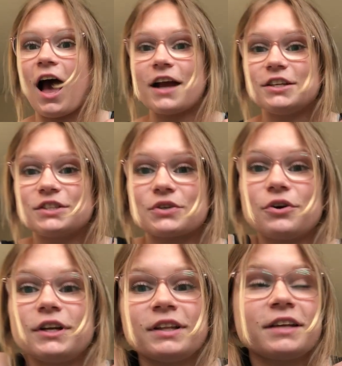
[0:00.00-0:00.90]
I just
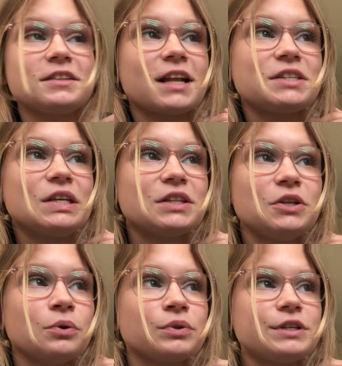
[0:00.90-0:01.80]
couldn't. Like, that's, like,
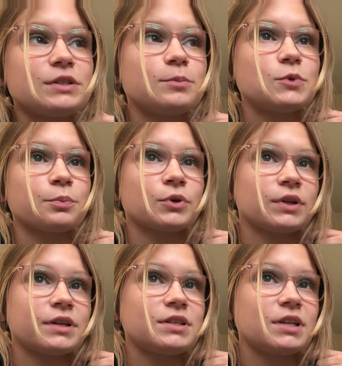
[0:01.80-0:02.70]
the only symptom,
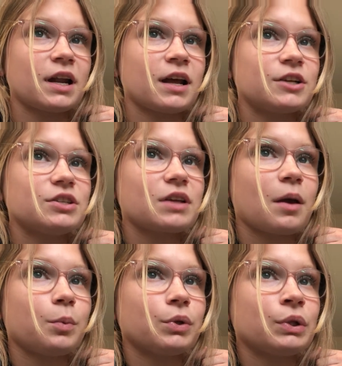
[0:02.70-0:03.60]
really, is that I just
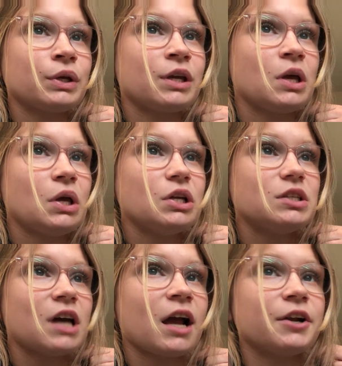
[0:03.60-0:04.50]
got really
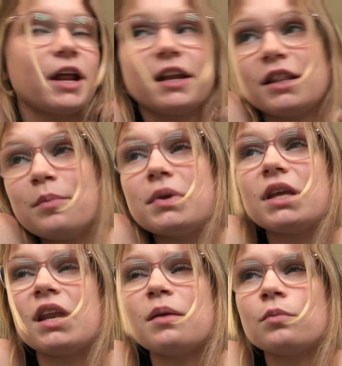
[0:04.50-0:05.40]
tired. And in the
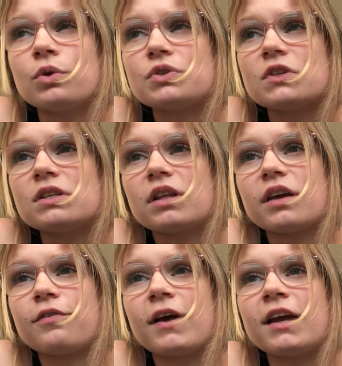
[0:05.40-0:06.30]
beginning, mostly, like,
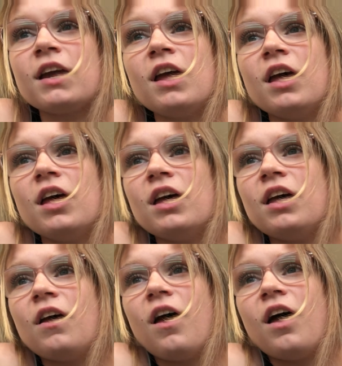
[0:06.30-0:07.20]
if I
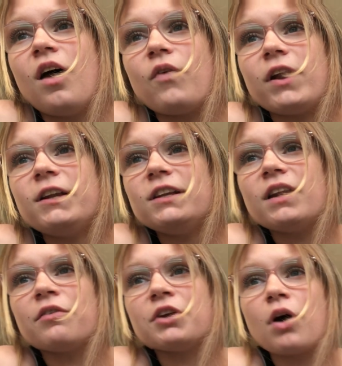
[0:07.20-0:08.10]
didn't eat
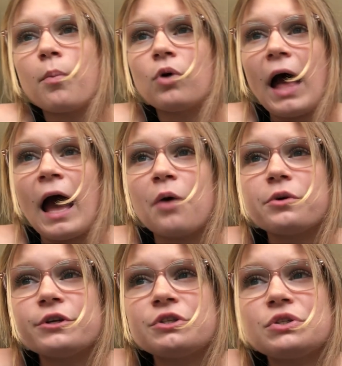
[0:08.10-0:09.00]
every couple
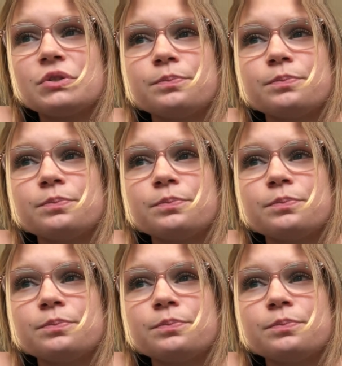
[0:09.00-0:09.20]
hours,